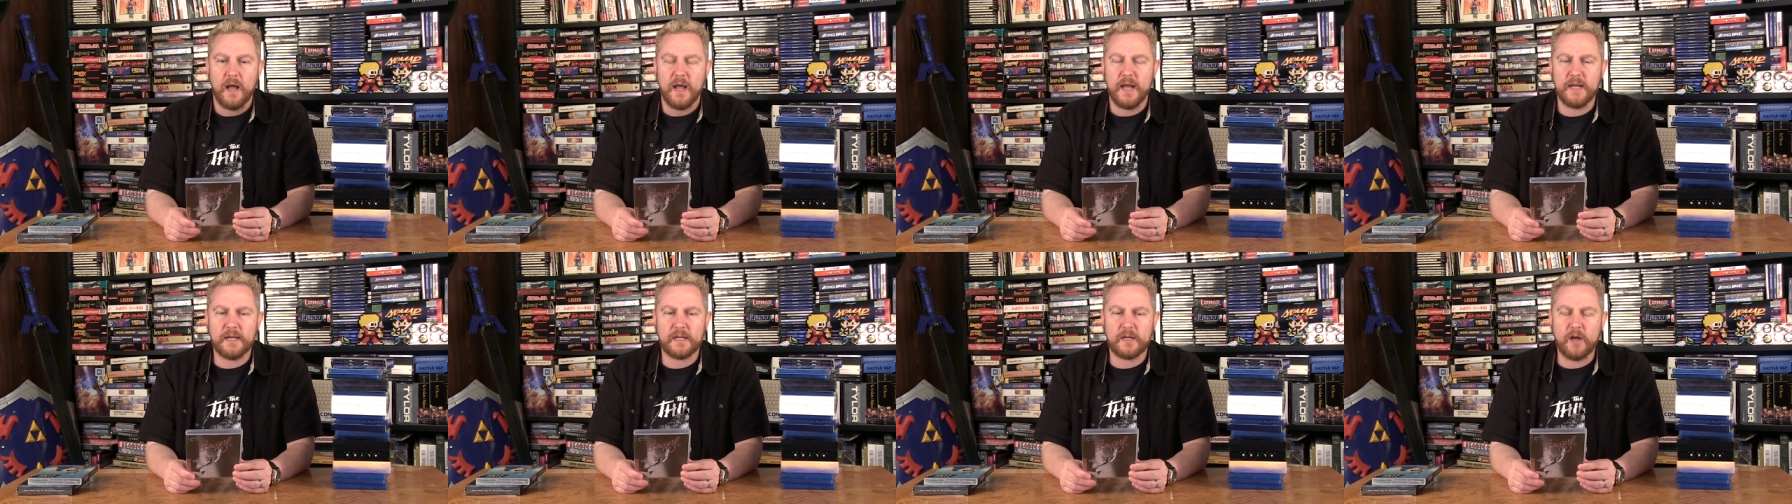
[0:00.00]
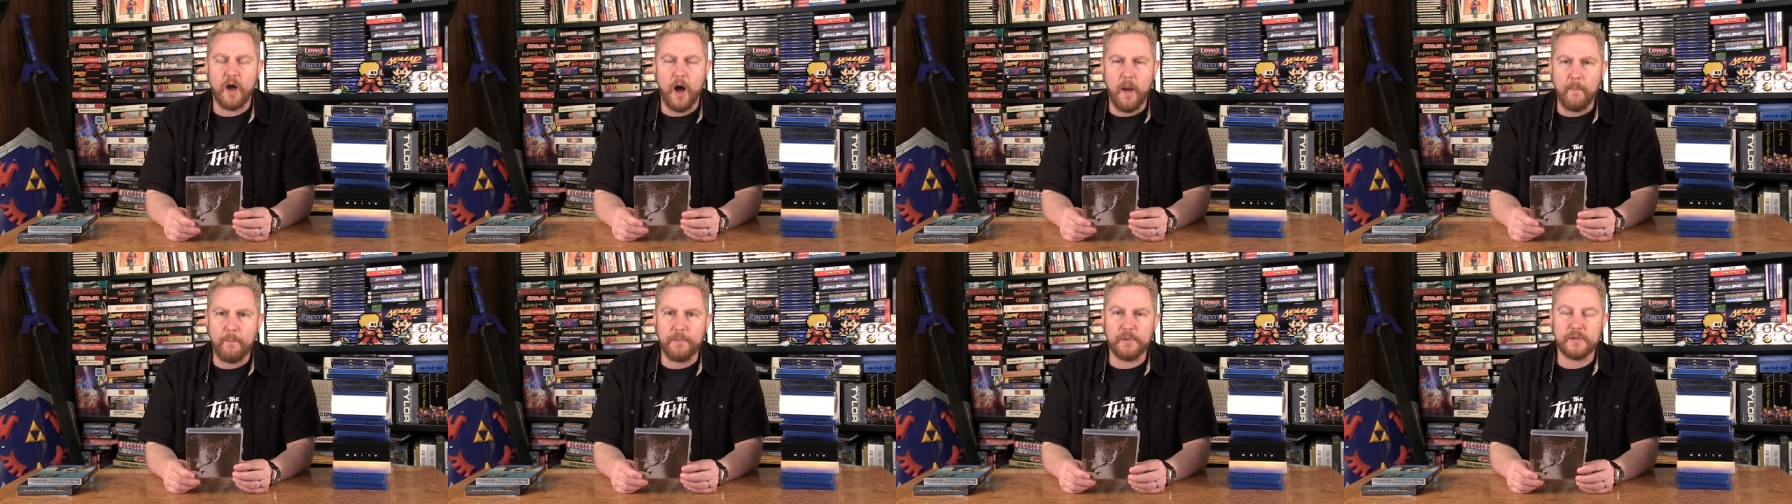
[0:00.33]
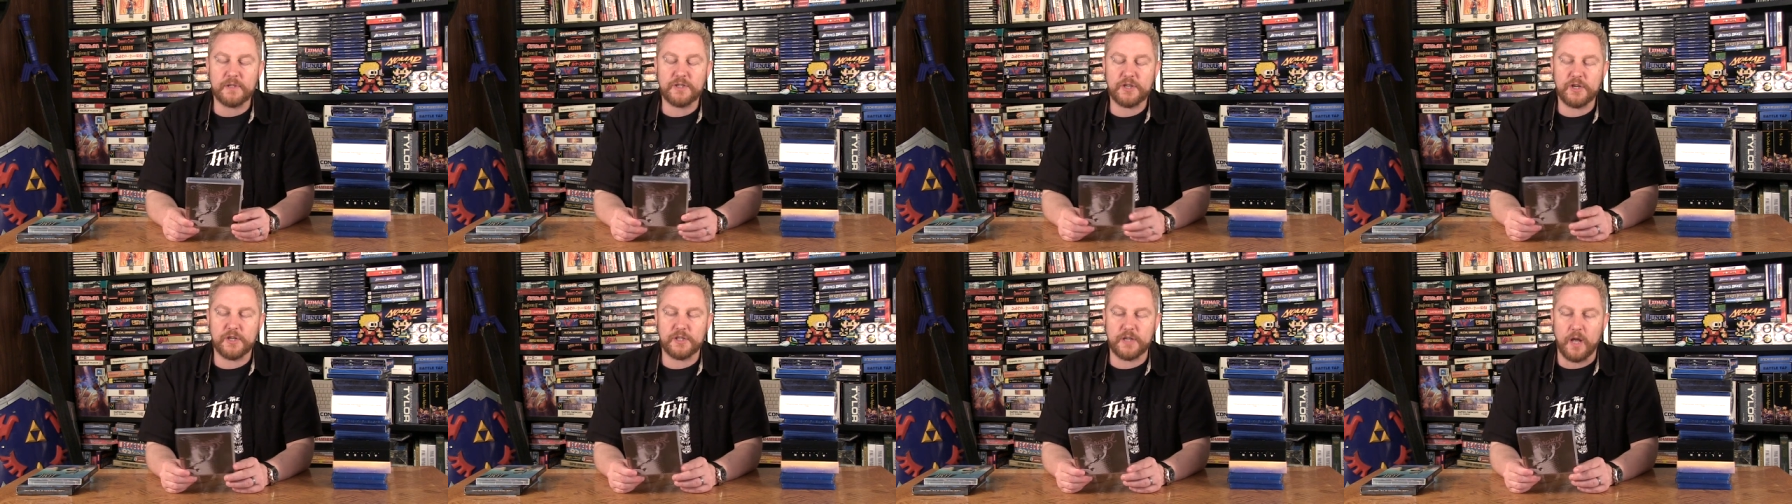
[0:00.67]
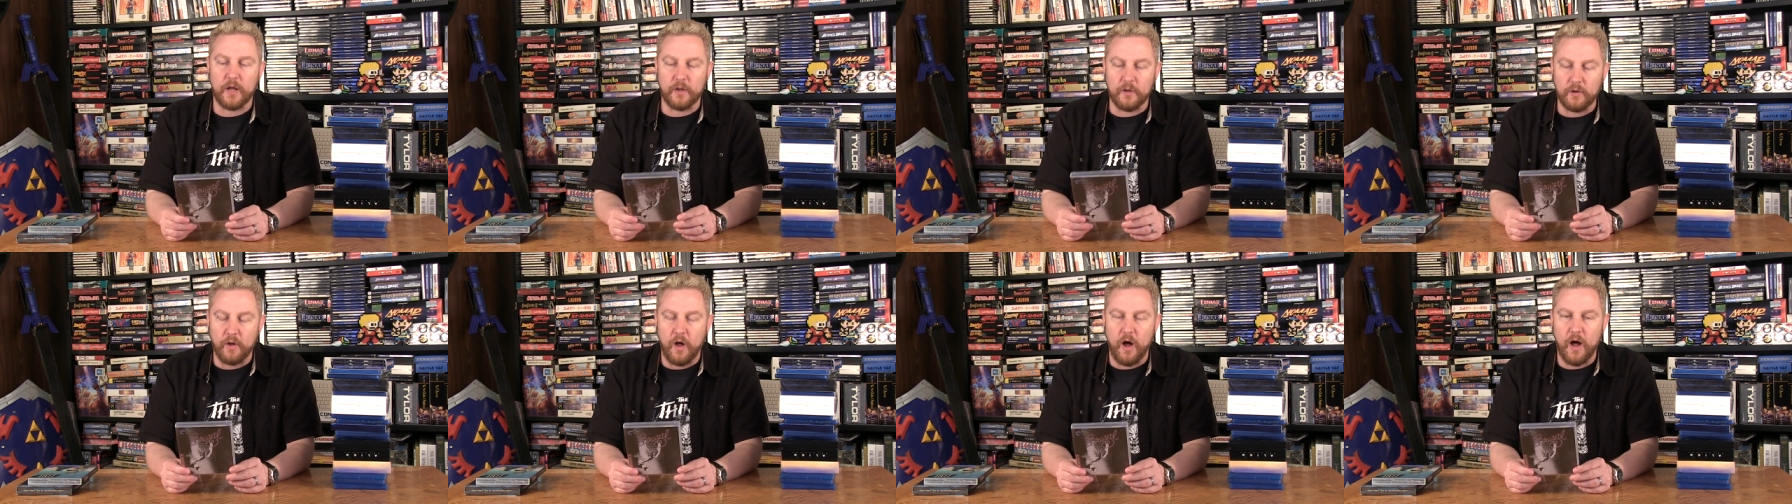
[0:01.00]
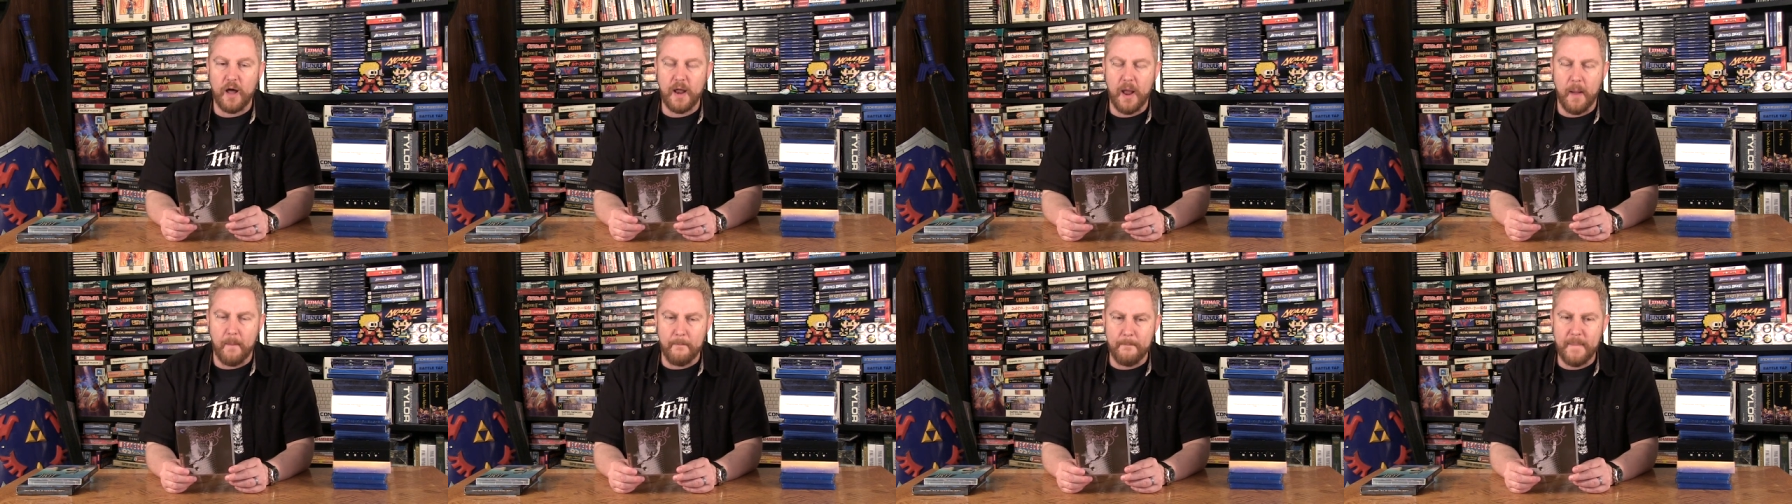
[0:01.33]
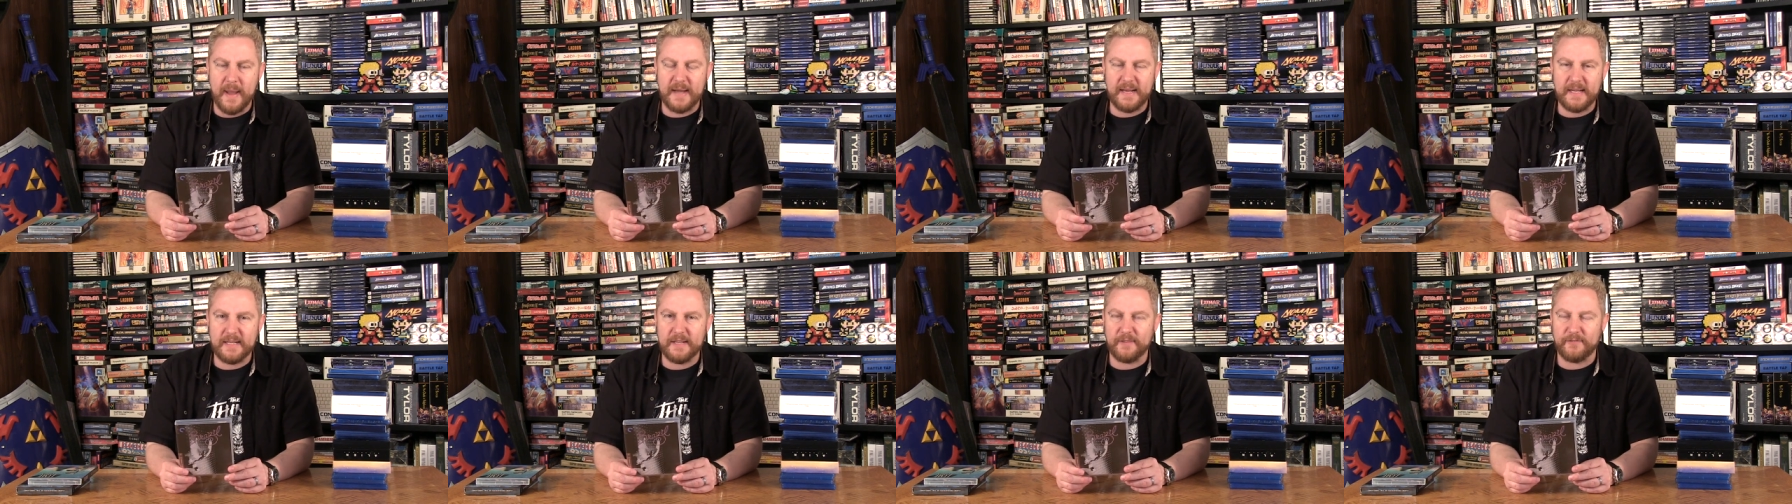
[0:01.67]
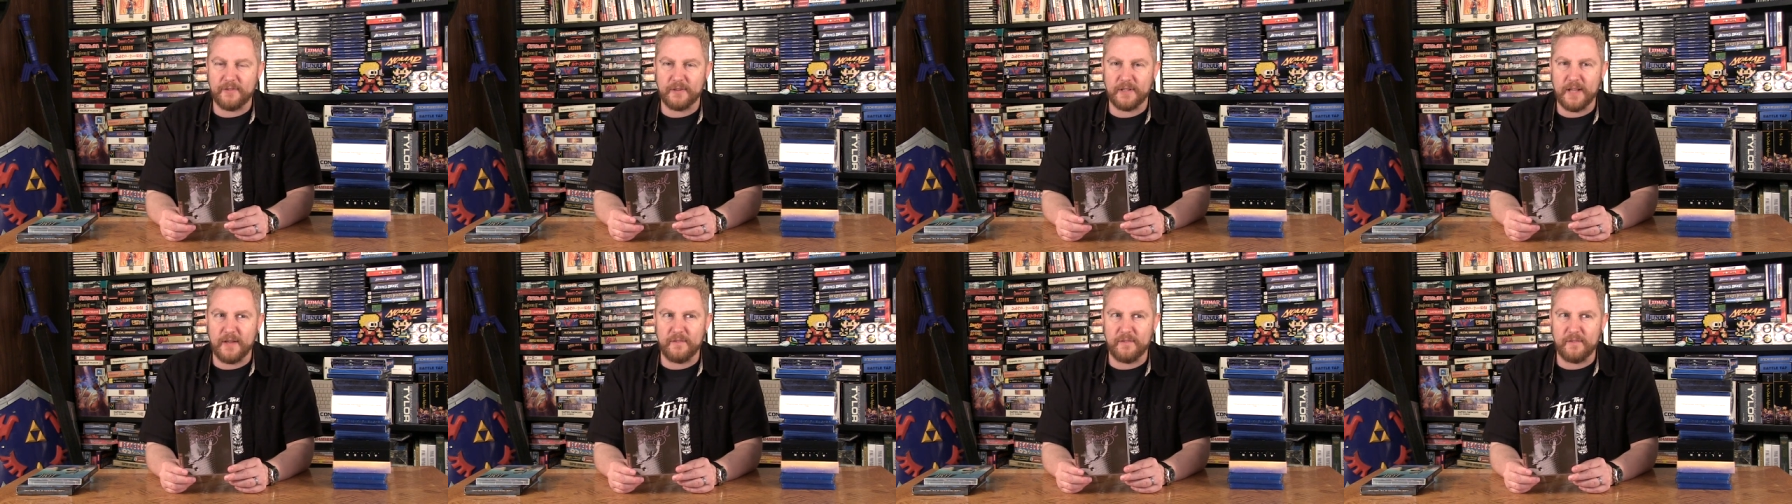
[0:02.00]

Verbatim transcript: it accomplishes a lot on many different